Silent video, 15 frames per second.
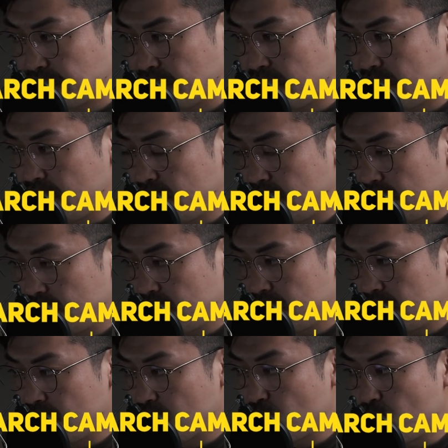the
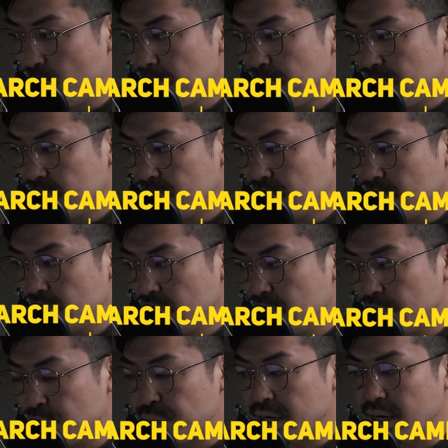equipment,
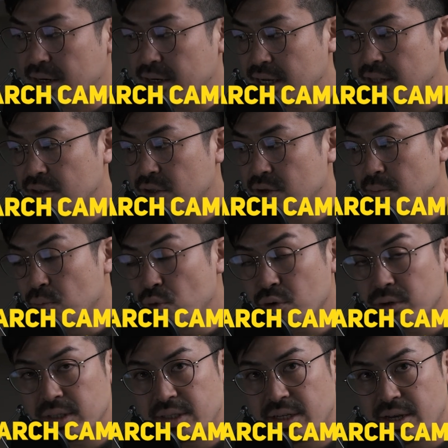you can get
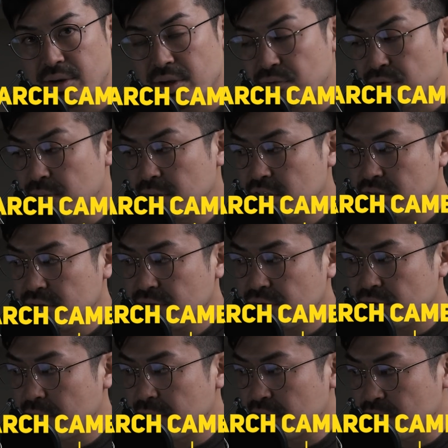more detailed information
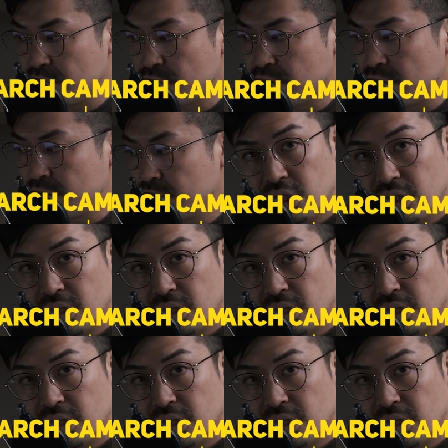from the Google.